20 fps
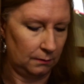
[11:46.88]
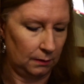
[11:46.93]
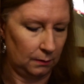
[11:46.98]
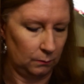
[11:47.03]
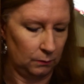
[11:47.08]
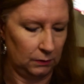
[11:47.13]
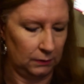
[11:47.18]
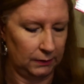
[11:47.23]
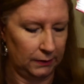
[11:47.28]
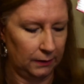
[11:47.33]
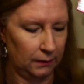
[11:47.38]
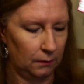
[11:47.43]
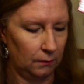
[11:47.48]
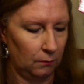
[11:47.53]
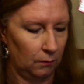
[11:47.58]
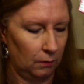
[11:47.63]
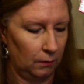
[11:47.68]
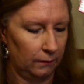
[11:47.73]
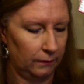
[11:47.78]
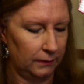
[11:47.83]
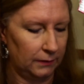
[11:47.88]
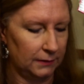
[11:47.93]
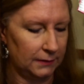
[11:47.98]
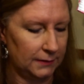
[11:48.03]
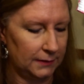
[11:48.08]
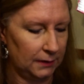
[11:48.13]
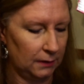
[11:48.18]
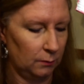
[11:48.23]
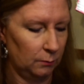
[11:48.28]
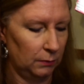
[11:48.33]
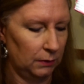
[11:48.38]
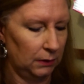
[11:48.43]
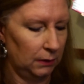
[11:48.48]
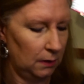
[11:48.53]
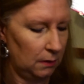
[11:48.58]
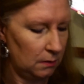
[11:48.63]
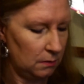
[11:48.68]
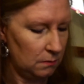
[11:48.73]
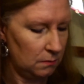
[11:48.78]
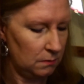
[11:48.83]
I will link all these down
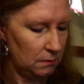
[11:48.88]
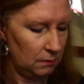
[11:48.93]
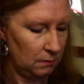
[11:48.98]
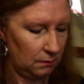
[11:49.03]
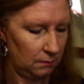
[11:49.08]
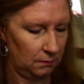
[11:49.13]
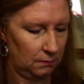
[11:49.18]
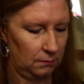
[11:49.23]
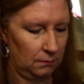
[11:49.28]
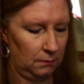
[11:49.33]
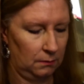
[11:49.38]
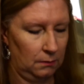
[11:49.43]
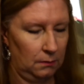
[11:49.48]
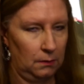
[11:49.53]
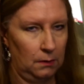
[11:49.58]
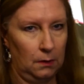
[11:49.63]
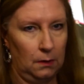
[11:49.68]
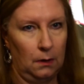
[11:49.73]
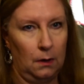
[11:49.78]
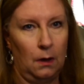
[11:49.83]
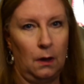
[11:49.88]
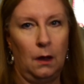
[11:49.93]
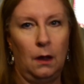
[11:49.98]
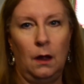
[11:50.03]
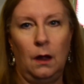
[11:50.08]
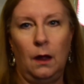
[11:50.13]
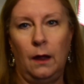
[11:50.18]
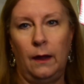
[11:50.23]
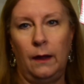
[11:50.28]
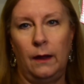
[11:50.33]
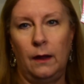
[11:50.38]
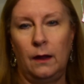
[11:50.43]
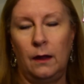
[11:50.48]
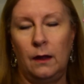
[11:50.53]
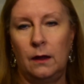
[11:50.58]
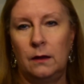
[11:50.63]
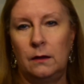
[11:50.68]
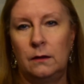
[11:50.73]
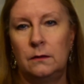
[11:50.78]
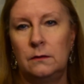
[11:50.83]
below,
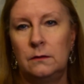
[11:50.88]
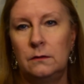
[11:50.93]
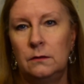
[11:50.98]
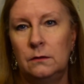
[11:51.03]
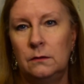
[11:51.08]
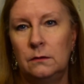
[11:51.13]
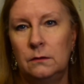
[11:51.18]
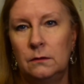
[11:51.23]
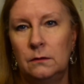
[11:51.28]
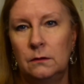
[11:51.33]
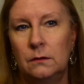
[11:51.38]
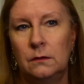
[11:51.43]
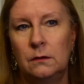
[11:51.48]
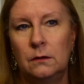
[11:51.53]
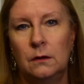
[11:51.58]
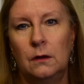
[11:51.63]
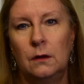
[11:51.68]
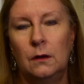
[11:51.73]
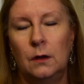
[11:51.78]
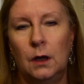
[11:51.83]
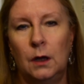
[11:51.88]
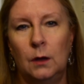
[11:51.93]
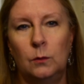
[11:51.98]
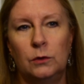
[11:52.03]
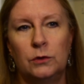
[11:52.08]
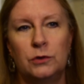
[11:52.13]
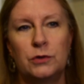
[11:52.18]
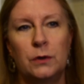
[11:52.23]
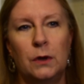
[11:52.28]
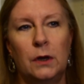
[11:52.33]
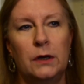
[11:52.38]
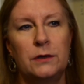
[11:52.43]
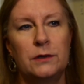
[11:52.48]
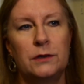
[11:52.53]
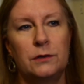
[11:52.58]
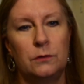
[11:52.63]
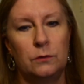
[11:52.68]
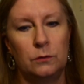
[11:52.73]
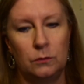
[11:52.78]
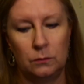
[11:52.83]
and I will try
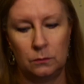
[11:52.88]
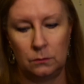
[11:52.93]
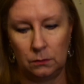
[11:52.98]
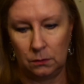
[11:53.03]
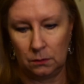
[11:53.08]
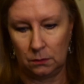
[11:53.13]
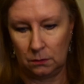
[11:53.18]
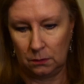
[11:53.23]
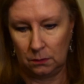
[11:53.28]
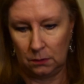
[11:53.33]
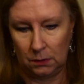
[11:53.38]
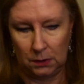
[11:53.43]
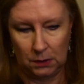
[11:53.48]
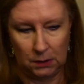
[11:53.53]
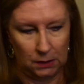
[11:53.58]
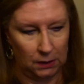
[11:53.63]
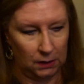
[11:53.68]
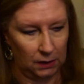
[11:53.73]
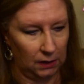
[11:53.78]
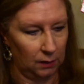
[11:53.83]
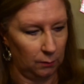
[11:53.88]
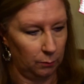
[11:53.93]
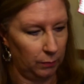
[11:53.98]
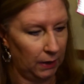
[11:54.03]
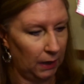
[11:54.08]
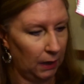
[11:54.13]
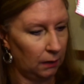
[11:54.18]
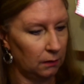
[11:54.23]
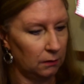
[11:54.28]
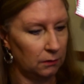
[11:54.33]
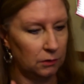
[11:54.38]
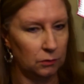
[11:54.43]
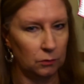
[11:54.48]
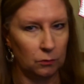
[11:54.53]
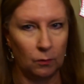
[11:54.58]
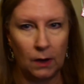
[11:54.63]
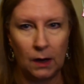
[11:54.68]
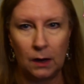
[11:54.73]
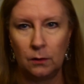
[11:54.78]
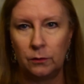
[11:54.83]
to get back and do
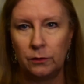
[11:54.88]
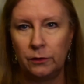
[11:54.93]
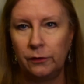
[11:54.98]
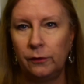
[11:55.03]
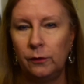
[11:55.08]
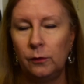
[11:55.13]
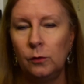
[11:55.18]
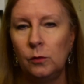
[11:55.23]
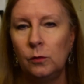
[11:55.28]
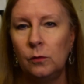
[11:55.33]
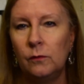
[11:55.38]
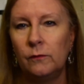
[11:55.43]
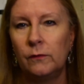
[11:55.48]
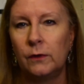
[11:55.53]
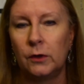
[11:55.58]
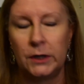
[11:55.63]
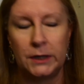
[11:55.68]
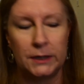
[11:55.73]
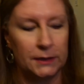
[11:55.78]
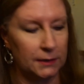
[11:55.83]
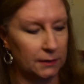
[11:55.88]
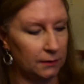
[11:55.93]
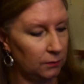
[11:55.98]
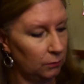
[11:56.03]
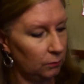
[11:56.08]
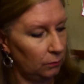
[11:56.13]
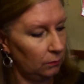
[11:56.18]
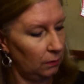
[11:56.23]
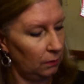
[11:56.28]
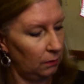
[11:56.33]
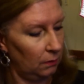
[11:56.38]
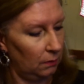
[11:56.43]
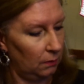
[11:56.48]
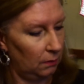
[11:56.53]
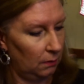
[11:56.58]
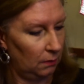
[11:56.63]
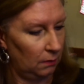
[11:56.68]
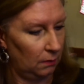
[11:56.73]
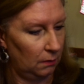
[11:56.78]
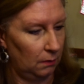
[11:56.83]
round 2 very soon
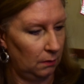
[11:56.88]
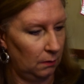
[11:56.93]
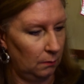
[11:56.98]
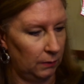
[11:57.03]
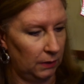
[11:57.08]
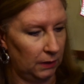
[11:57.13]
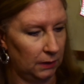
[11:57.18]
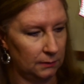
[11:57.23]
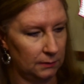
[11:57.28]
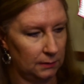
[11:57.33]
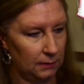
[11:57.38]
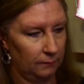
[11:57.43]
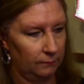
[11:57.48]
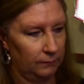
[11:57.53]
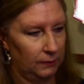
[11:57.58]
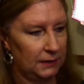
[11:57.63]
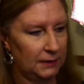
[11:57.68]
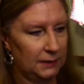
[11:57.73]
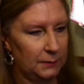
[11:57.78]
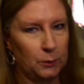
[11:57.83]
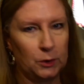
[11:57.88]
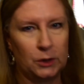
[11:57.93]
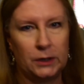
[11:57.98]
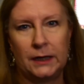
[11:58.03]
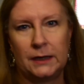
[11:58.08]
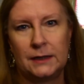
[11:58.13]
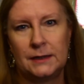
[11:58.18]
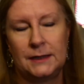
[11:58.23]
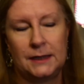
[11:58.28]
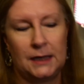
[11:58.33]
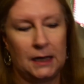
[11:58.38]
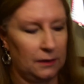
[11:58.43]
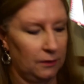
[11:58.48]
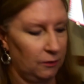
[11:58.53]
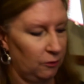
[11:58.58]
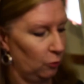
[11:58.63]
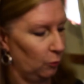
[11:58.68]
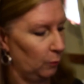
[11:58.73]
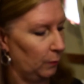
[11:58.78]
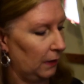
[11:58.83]
because I have lots more decks to get
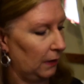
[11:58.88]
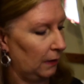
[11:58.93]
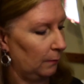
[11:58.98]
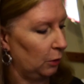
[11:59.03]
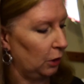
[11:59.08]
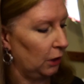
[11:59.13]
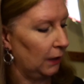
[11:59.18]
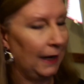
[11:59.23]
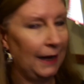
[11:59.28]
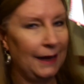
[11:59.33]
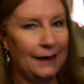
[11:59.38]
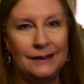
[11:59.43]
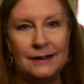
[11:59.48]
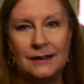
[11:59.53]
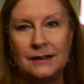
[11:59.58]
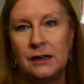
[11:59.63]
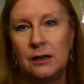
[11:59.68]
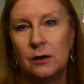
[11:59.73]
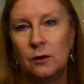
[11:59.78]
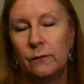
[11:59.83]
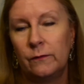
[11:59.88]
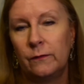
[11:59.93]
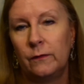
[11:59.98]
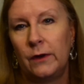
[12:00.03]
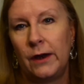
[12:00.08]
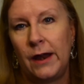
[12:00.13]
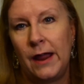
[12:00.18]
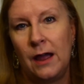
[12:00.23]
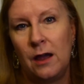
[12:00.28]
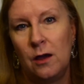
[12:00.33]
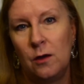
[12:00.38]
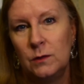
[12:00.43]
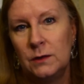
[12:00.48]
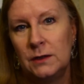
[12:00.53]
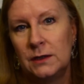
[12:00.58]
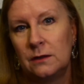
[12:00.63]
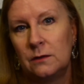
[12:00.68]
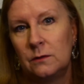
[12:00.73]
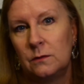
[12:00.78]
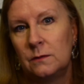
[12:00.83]
through, but I'm going to end it here for now
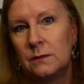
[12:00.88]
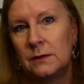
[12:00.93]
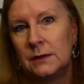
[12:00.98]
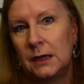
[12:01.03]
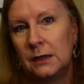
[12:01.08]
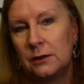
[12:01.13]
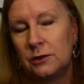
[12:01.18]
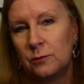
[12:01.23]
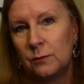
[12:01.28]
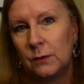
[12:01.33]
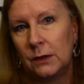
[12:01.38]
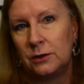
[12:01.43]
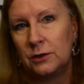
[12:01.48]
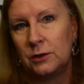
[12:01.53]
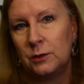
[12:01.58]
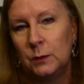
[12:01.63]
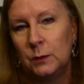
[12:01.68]
so as not to run too